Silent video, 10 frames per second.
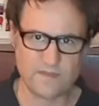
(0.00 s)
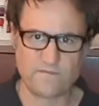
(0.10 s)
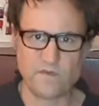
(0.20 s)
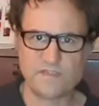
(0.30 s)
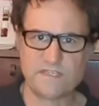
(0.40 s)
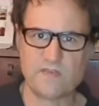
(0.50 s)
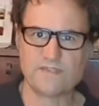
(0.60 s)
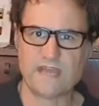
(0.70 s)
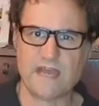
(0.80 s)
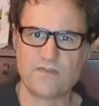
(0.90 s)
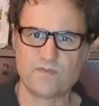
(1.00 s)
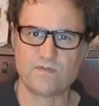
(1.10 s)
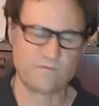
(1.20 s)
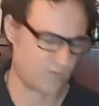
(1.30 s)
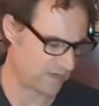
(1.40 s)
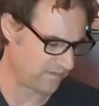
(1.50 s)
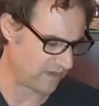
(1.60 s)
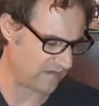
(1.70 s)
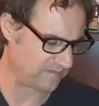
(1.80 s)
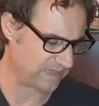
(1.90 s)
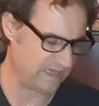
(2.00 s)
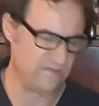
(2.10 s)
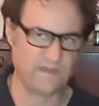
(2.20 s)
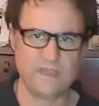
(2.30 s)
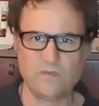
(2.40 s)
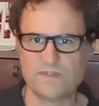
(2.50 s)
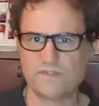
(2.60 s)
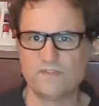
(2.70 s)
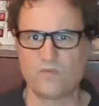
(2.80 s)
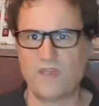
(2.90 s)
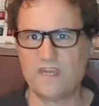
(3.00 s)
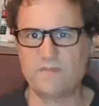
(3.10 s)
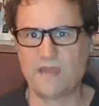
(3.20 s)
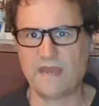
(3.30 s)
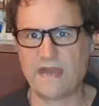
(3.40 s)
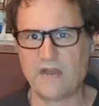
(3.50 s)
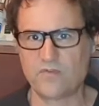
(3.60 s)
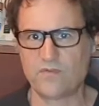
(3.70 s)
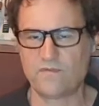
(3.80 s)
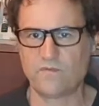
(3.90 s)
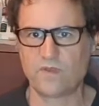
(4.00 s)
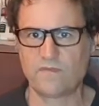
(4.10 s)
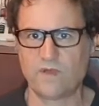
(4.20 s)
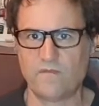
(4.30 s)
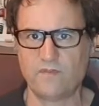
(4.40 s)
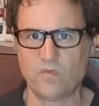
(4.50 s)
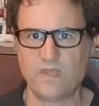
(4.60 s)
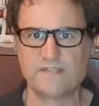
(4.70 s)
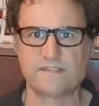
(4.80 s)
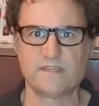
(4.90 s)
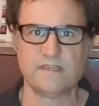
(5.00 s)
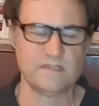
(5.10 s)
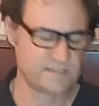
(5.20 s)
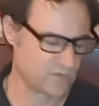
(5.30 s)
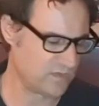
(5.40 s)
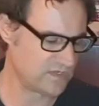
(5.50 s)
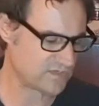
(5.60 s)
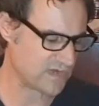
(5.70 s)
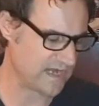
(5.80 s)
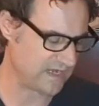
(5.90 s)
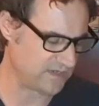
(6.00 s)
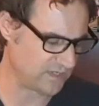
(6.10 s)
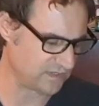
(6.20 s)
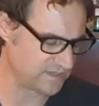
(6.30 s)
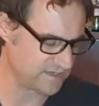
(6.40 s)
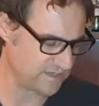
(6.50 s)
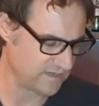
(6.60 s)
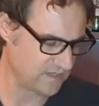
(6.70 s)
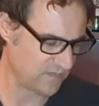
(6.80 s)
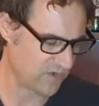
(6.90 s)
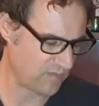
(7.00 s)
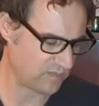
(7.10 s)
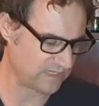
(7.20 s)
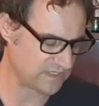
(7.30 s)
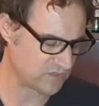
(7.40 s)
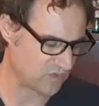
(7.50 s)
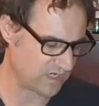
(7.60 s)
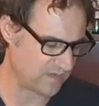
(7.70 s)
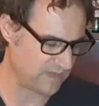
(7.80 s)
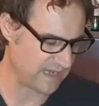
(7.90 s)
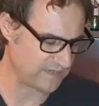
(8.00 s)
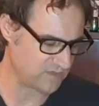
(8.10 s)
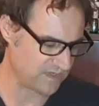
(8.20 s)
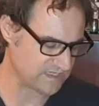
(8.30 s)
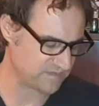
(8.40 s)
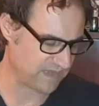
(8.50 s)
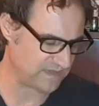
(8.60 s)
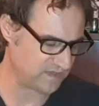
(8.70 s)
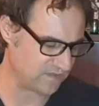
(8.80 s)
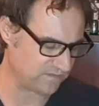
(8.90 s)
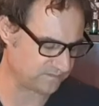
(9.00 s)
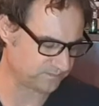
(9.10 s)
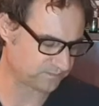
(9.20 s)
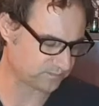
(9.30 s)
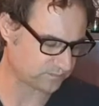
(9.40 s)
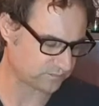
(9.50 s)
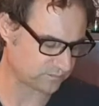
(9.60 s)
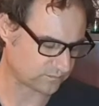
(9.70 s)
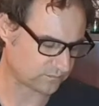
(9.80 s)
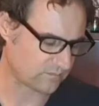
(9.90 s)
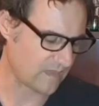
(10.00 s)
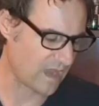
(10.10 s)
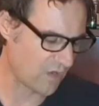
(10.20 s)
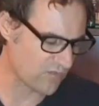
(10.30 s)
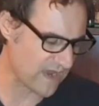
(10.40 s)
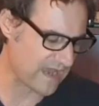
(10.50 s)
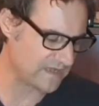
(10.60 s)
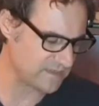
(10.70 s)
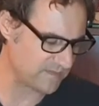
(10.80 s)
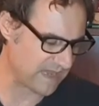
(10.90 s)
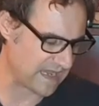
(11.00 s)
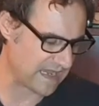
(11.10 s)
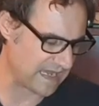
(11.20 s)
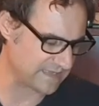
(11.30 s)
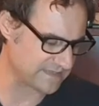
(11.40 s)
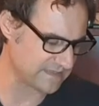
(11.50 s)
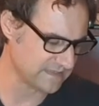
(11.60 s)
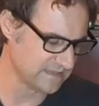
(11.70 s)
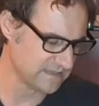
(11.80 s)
the first tier is 145 PV, which is around about 145 US. So in Australian dollars, you're probably talking about doing a spend of around about